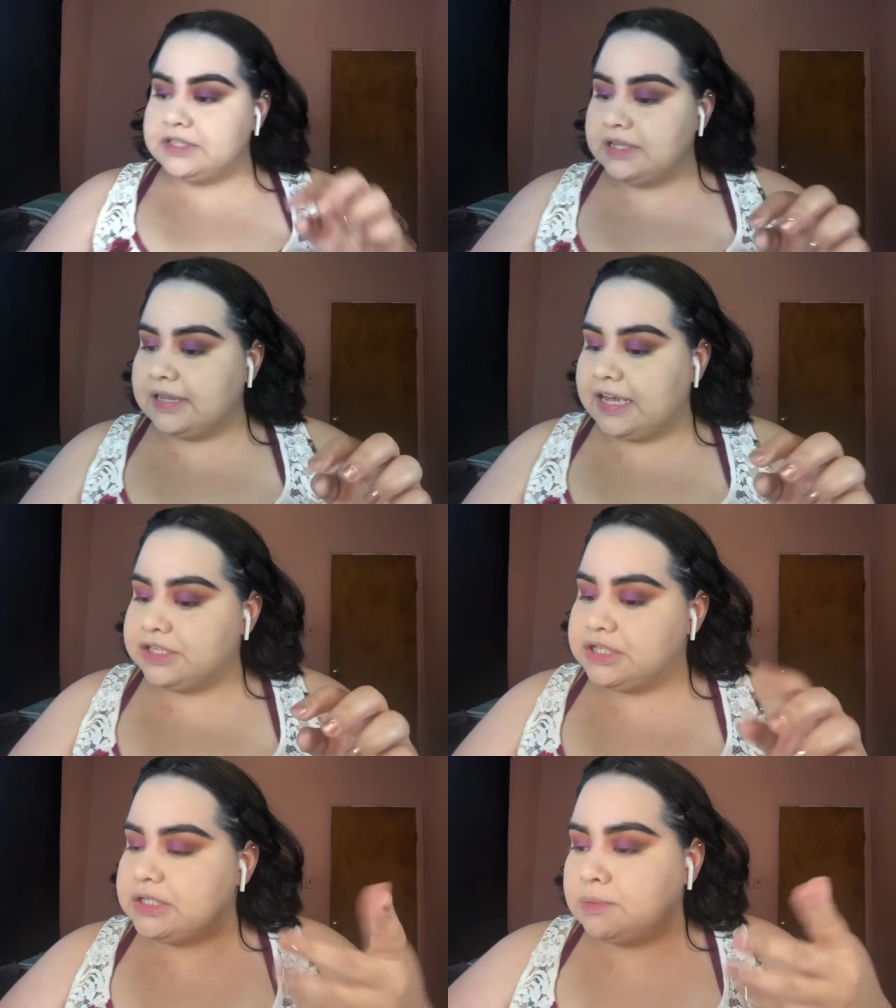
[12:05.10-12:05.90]
the
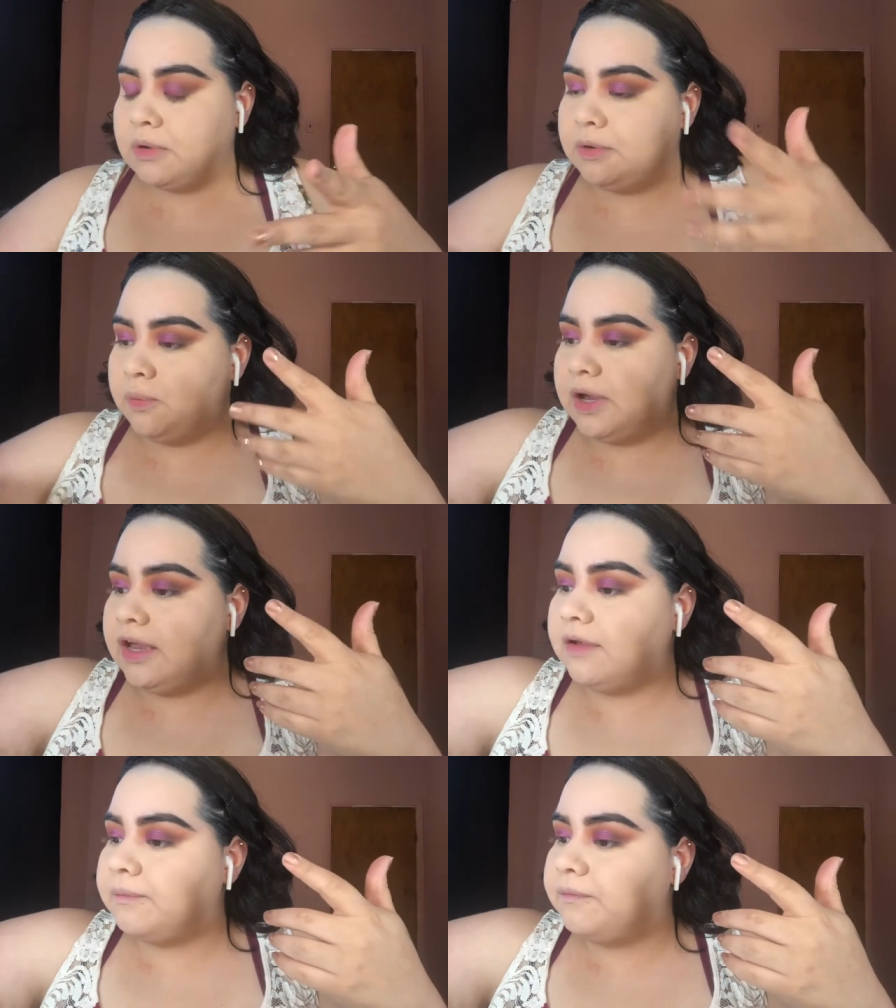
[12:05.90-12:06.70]
lashes while we
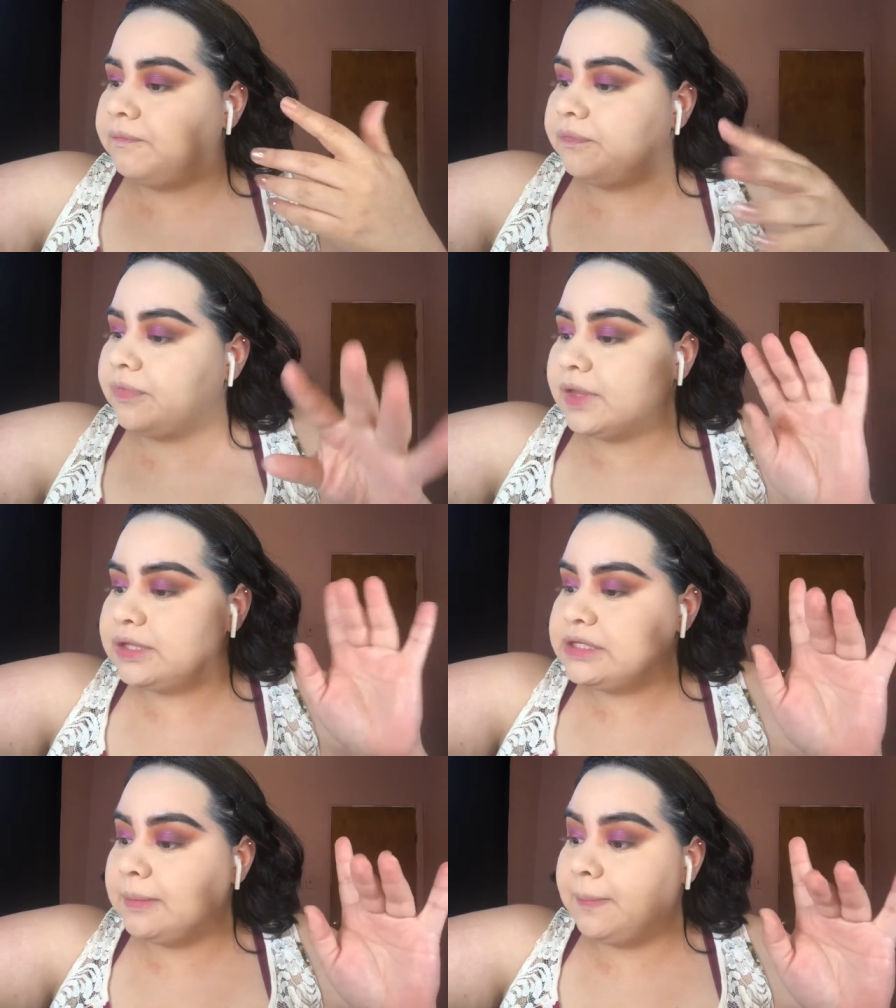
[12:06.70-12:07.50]
wait
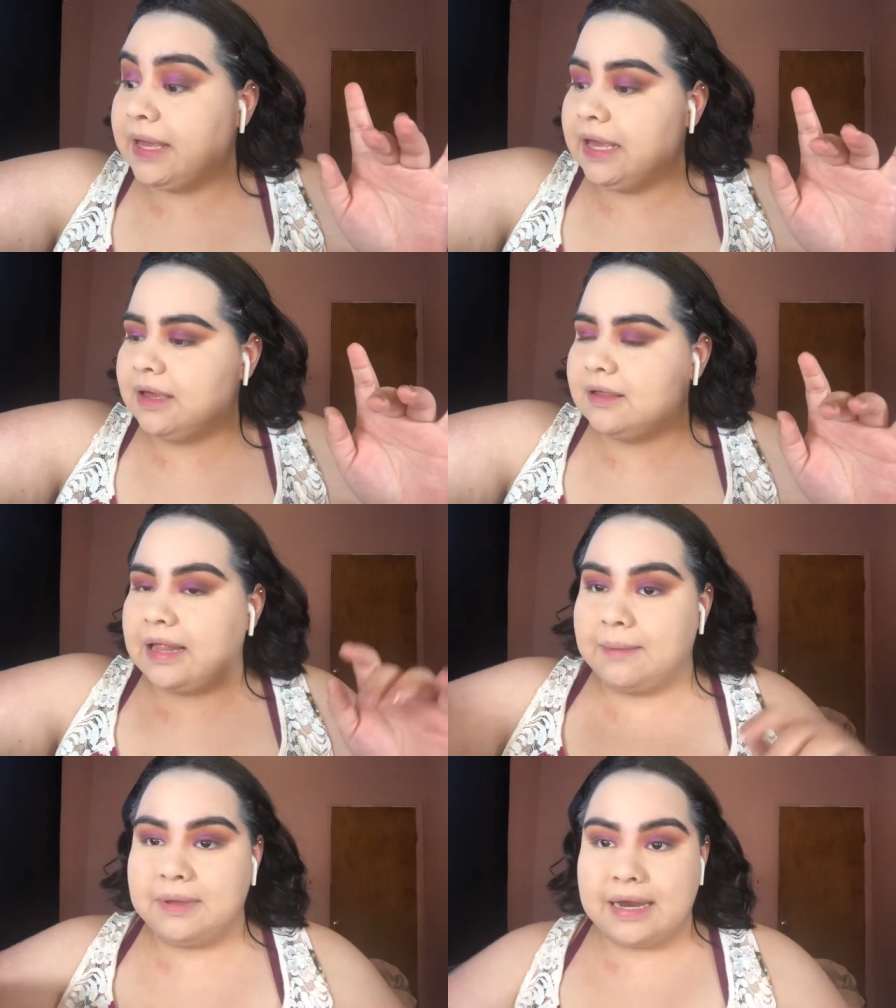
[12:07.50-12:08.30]
to bake.
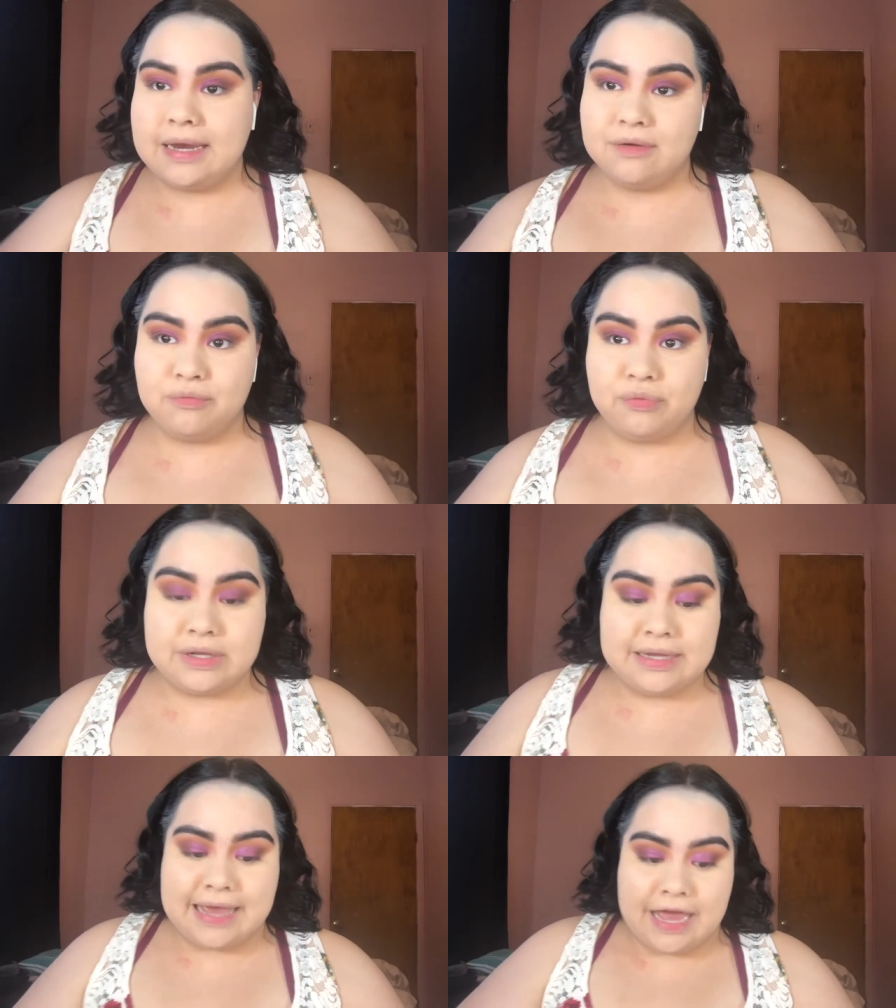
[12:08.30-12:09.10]
I mean, I didn't
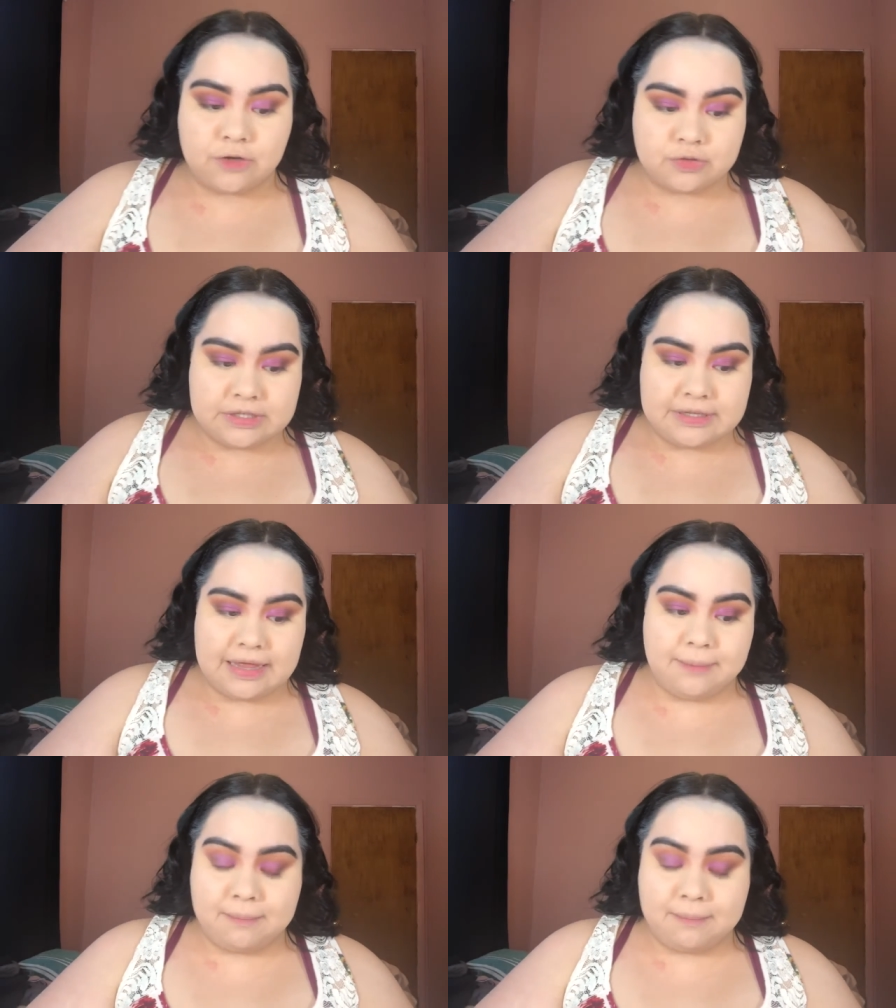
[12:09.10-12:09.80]
really actually like